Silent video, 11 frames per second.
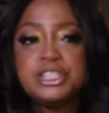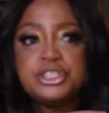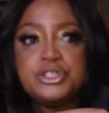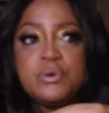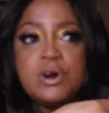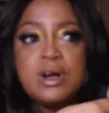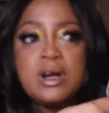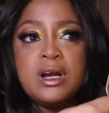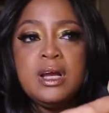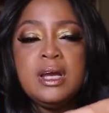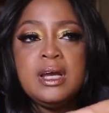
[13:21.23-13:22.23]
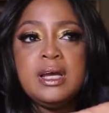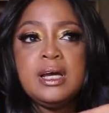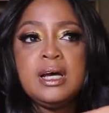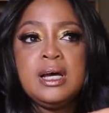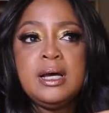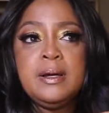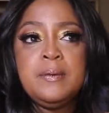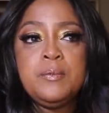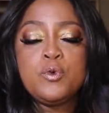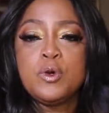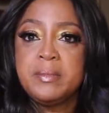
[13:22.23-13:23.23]
that you are
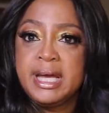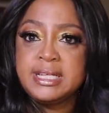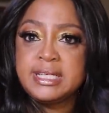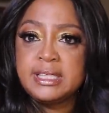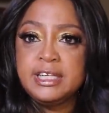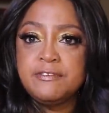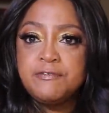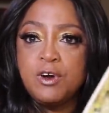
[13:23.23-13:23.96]
romantically